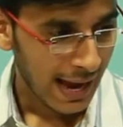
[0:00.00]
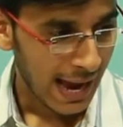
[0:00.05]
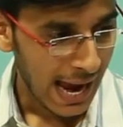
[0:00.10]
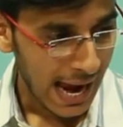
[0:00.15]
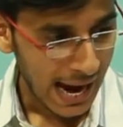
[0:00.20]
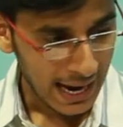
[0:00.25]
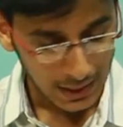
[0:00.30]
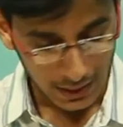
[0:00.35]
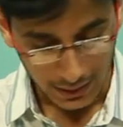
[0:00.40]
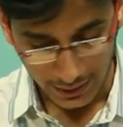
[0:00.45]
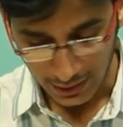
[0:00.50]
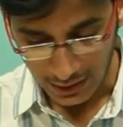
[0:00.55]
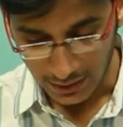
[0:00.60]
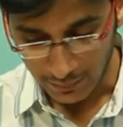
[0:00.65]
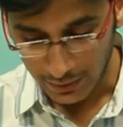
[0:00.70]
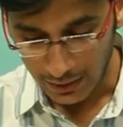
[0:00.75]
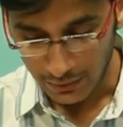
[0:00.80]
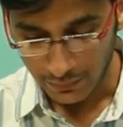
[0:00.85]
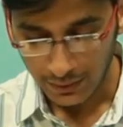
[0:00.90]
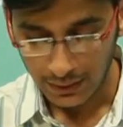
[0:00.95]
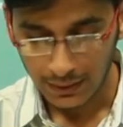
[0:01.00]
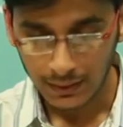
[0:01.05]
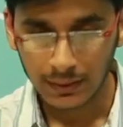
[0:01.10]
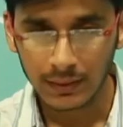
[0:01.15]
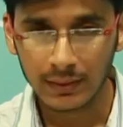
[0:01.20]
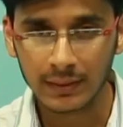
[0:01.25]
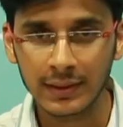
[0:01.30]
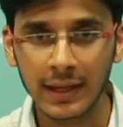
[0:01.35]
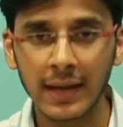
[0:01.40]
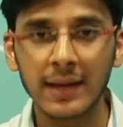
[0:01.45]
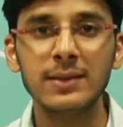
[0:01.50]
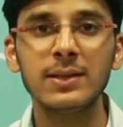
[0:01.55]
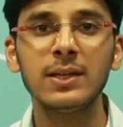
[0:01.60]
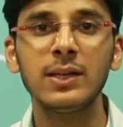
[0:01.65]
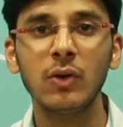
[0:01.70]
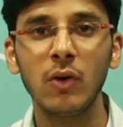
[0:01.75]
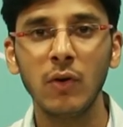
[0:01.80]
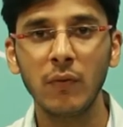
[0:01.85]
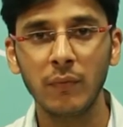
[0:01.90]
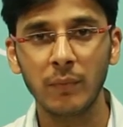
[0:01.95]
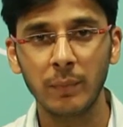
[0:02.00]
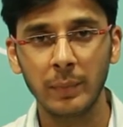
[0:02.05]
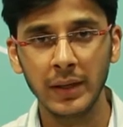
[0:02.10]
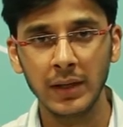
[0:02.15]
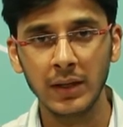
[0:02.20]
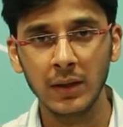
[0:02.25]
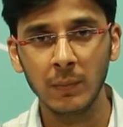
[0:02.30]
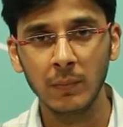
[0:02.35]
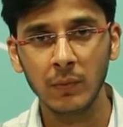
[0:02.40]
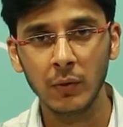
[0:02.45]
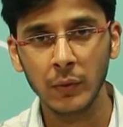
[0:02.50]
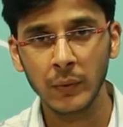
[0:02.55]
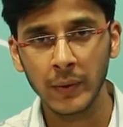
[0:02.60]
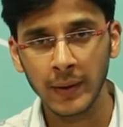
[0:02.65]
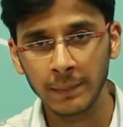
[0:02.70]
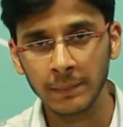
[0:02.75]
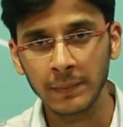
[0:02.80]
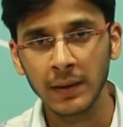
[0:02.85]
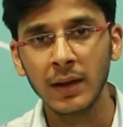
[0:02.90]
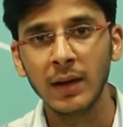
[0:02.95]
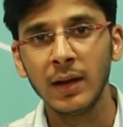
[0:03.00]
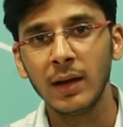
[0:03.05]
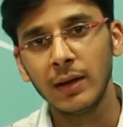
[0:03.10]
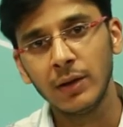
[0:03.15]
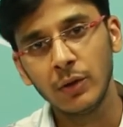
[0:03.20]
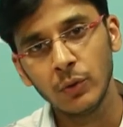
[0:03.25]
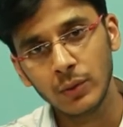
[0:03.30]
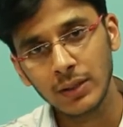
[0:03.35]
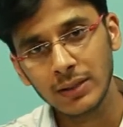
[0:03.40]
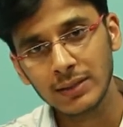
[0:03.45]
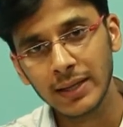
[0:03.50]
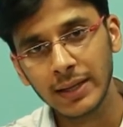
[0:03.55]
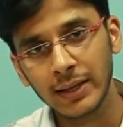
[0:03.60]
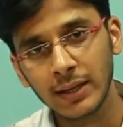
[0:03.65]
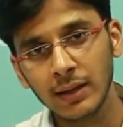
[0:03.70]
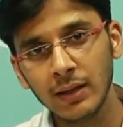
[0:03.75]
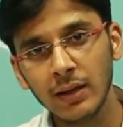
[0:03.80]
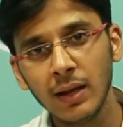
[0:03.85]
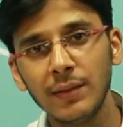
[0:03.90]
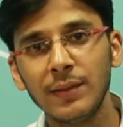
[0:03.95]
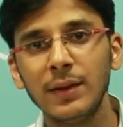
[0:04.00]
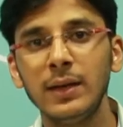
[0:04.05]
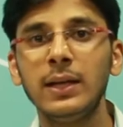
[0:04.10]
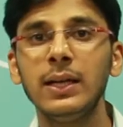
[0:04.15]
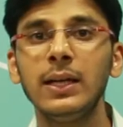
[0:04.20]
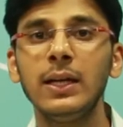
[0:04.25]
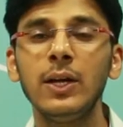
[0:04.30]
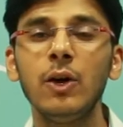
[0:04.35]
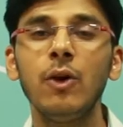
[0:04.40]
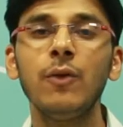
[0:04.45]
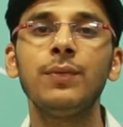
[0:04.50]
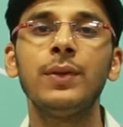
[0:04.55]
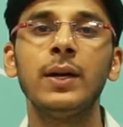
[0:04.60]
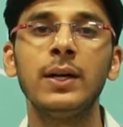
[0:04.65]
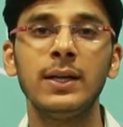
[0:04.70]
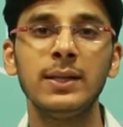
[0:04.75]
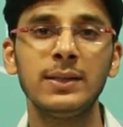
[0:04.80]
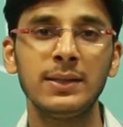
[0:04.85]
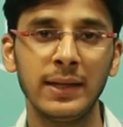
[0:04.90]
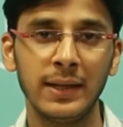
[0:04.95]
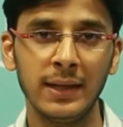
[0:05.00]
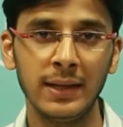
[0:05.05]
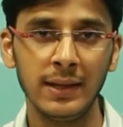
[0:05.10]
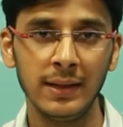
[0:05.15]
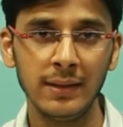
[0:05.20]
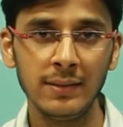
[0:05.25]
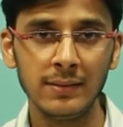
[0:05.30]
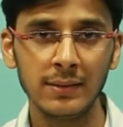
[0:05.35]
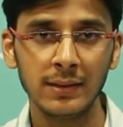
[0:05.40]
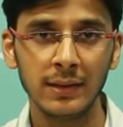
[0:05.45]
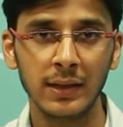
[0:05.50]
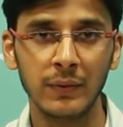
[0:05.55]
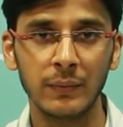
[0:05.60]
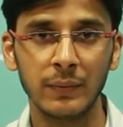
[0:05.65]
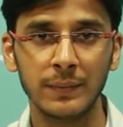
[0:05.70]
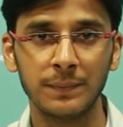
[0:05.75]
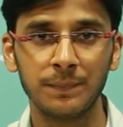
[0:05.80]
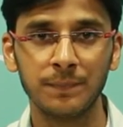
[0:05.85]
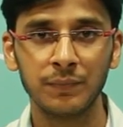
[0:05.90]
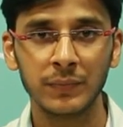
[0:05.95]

and in between changing of PWM duty cycle the delay of 30 second is given.